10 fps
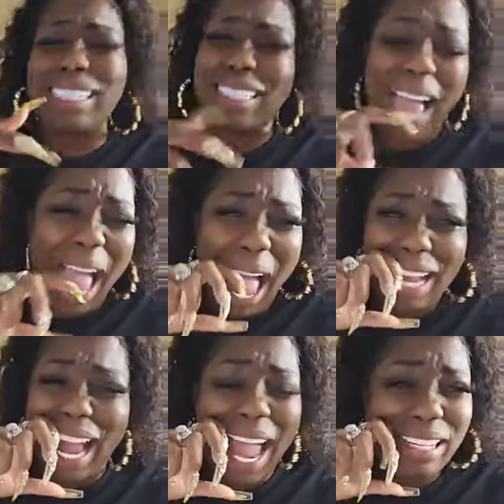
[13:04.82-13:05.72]

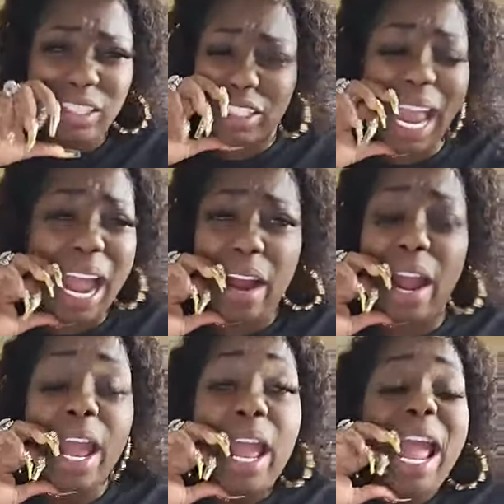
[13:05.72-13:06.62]
tag and share.
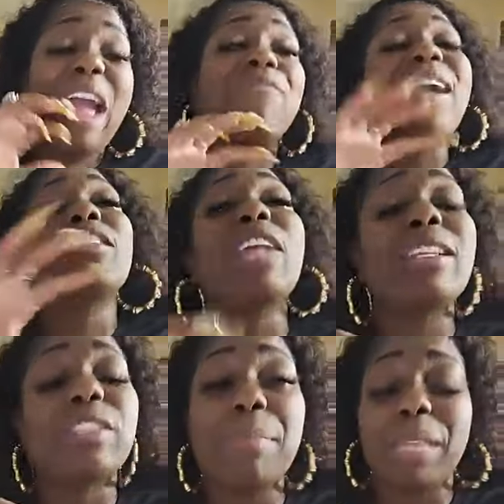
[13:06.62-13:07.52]
If I
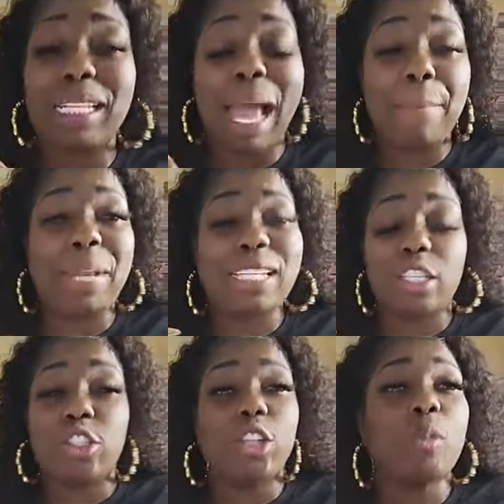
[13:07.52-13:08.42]
say something that
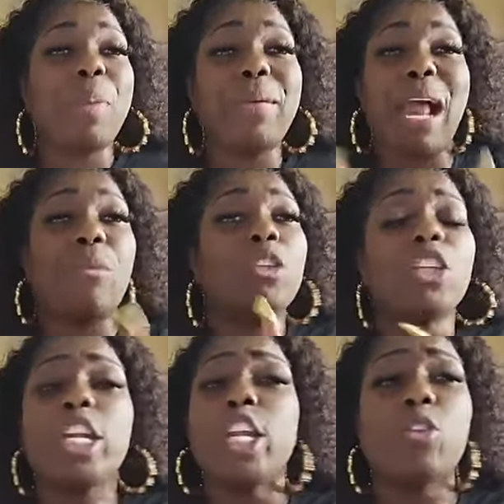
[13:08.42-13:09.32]
blesses your spirit, I want
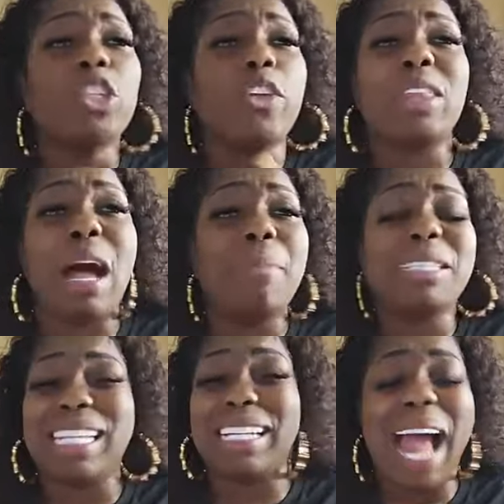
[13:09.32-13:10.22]
you to use your
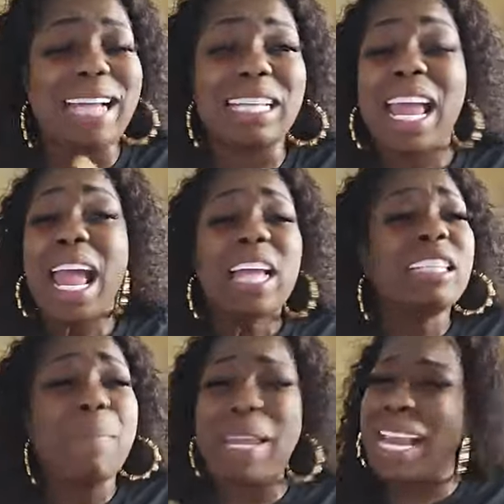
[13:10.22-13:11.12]
thumbs tonight
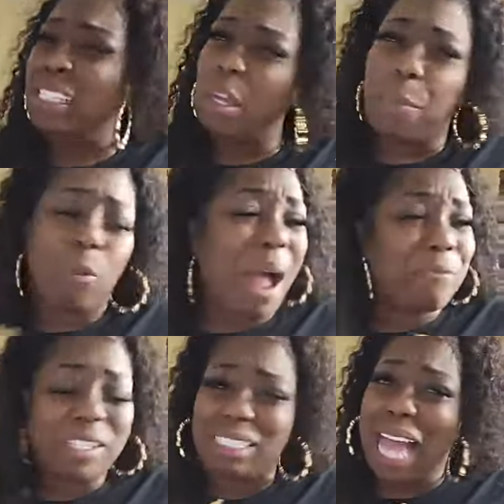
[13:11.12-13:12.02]
to begin to
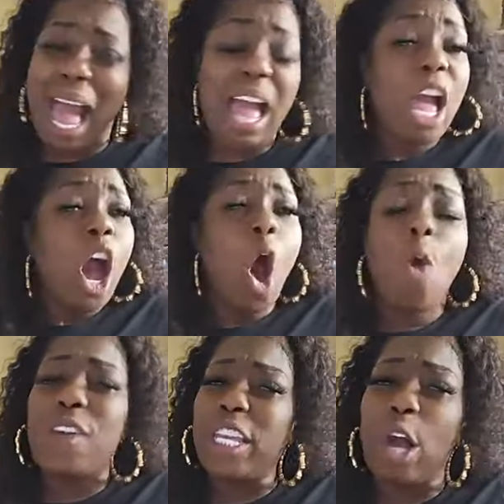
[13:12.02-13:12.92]
prophesy
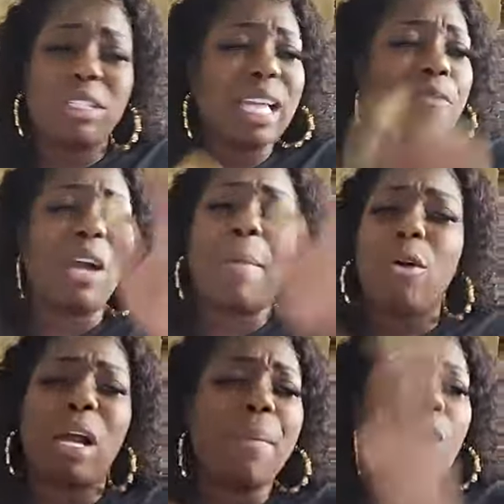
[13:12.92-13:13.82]
over yourself. Come on,
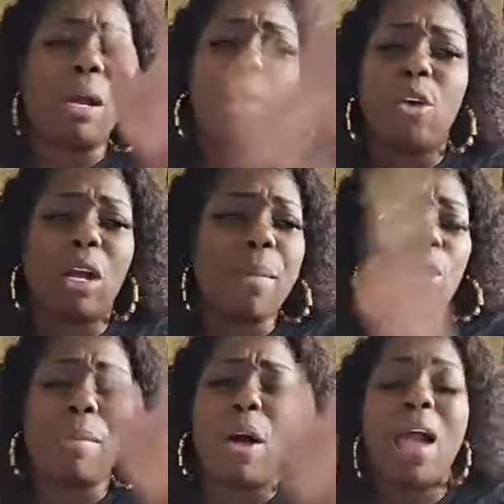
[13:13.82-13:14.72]
come on, come on, come
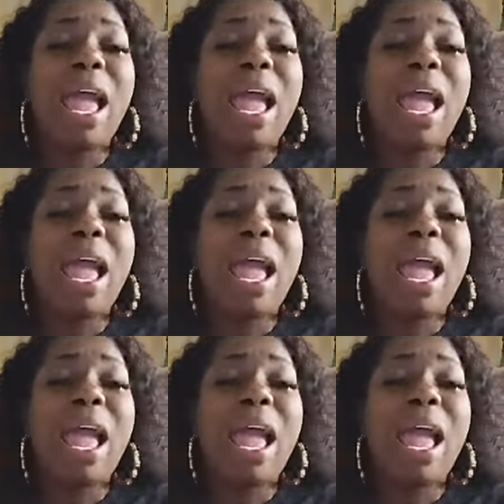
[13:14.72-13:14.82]
on, come on.